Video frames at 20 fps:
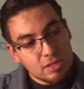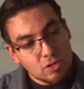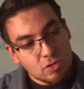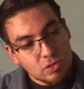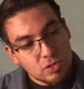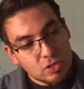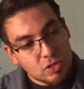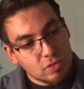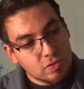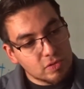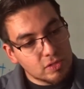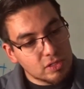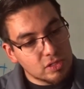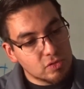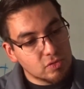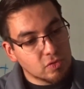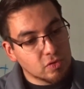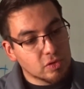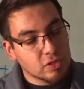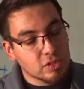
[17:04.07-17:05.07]
those services
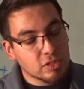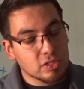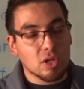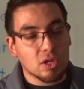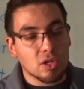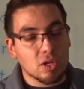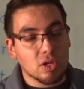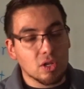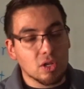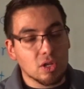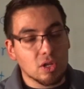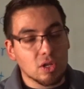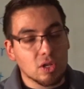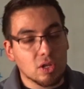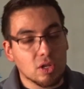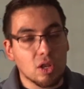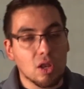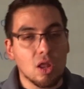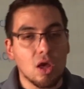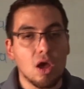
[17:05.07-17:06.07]
for as
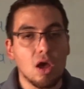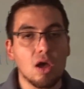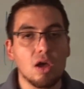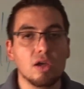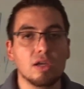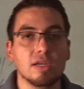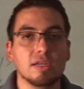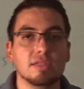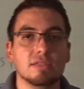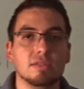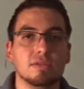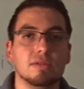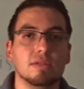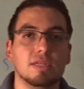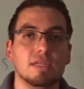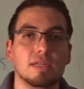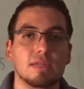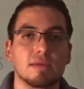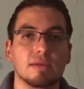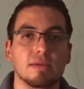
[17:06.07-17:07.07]
long as you
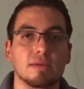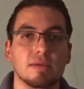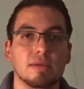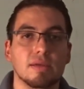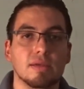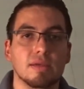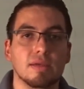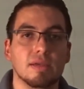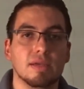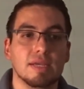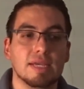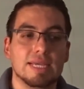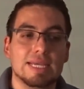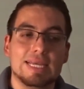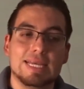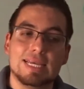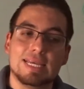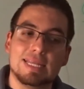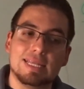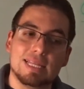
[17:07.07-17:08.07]
need.
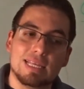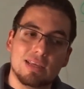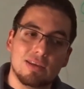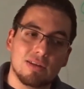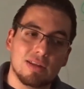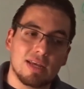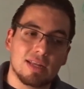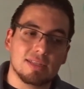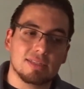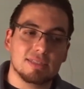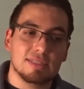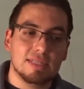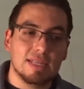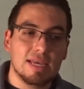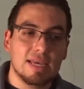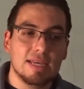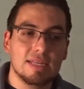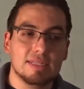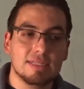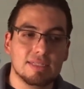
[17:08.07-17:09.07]
In the United
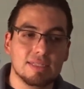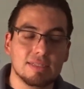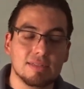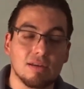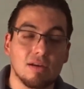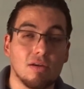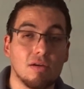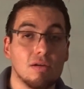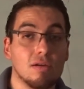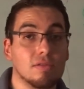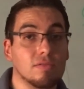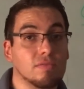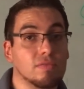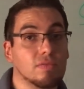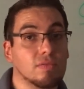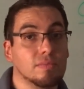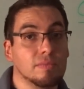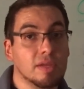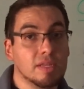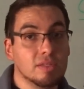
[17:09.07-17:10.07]
States, it's hard
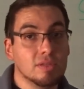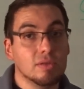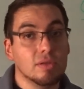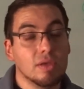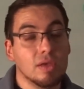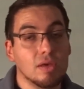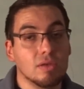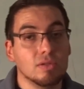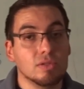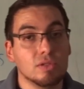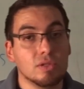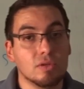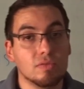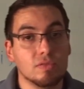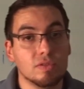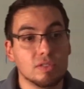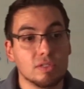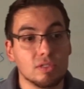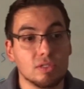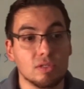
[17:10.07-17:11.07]
for mental health
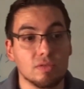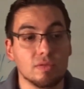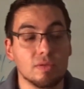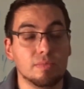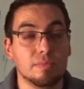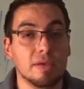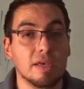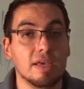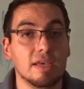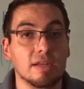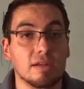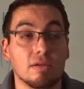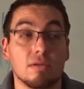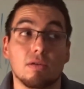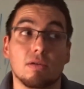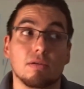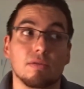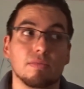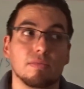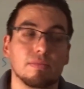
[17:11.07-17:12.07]
services to be paid
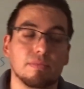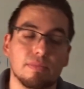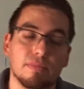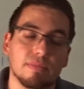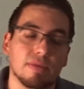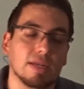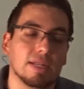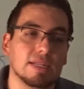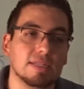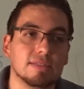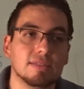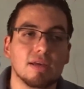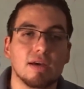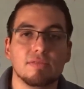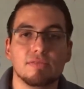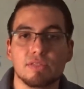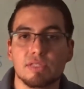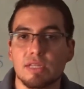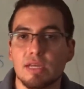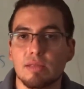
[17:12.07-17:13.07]
or at least
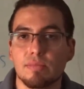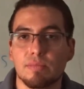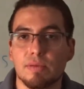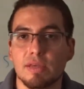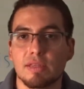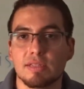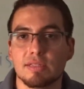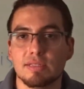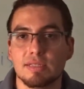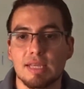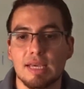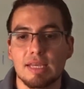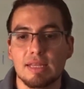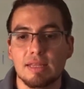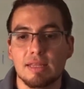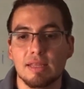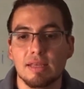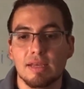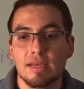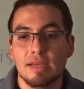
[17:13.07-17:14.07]
offset by the
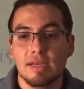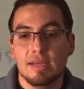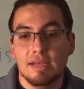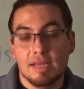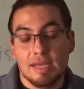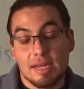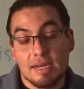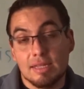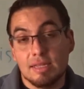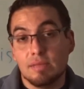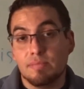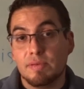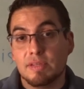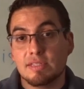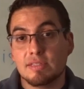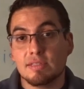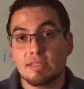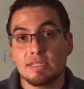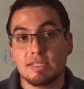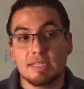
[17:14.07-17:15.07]
state. And it depends
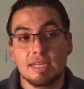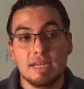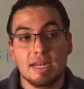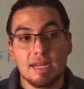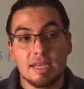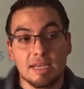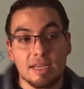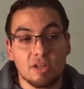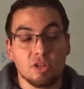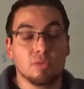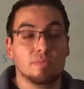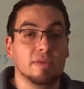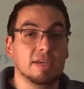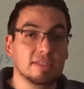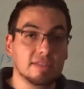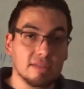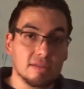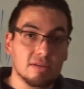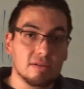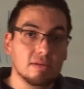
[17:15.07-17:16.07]
on the state. Like in New
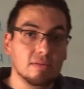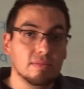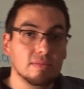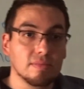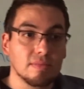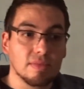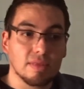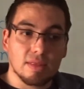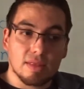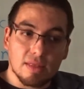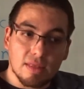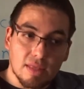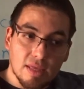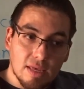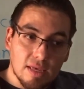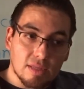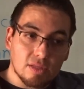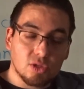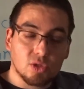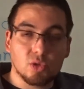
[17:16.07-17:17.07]
Mexico,
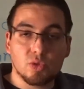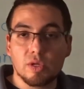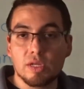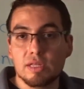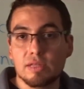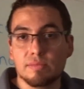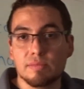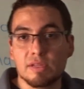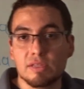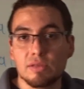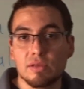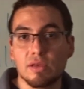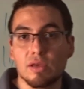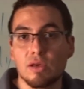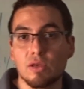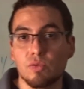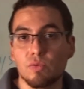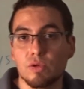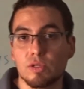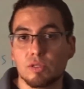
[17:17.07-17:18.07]
they treat mental
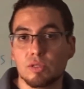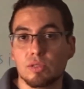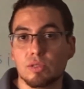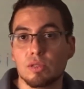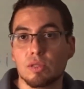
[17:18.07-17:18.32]
health